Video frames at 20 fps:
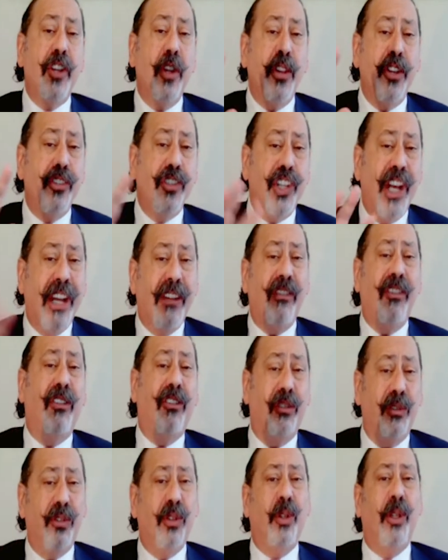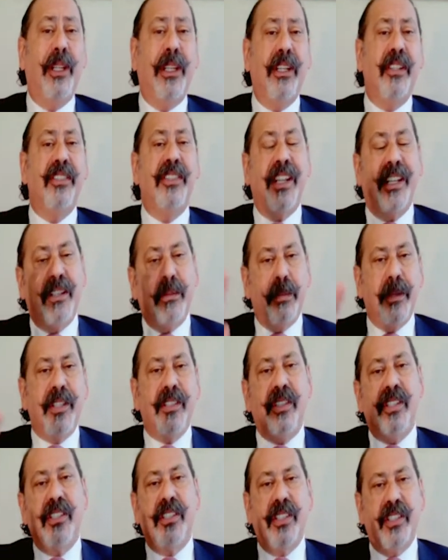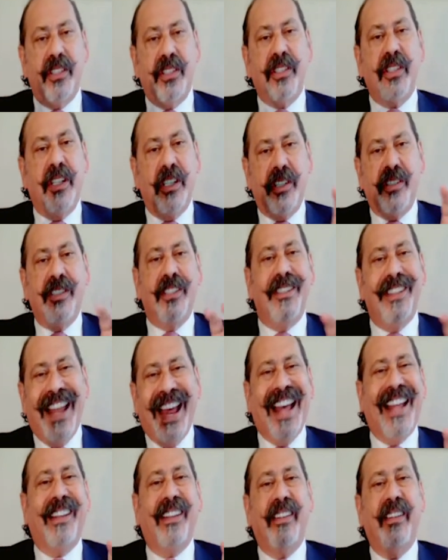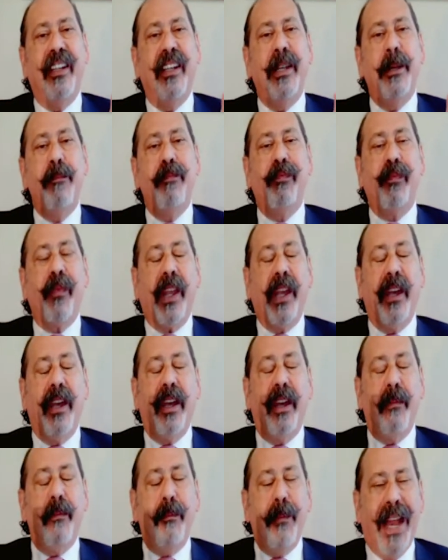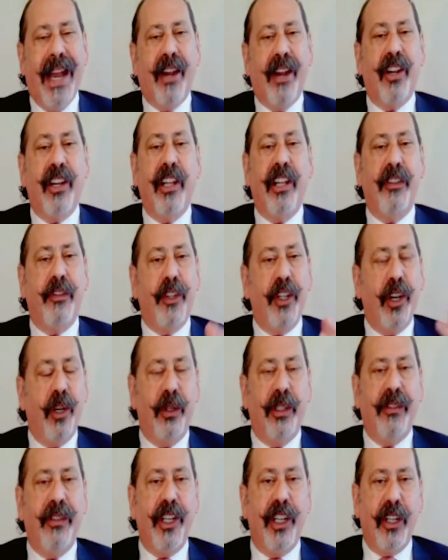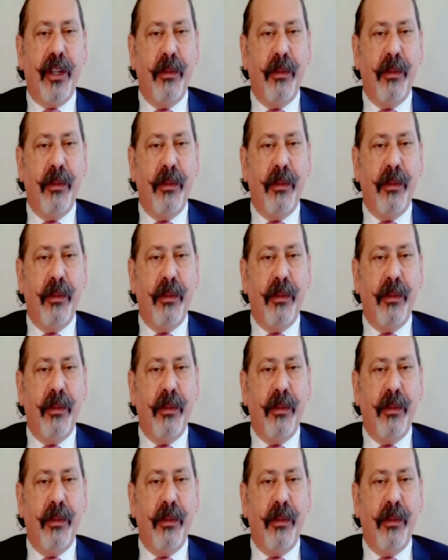So the general rule is that the business is not marital. If you don't live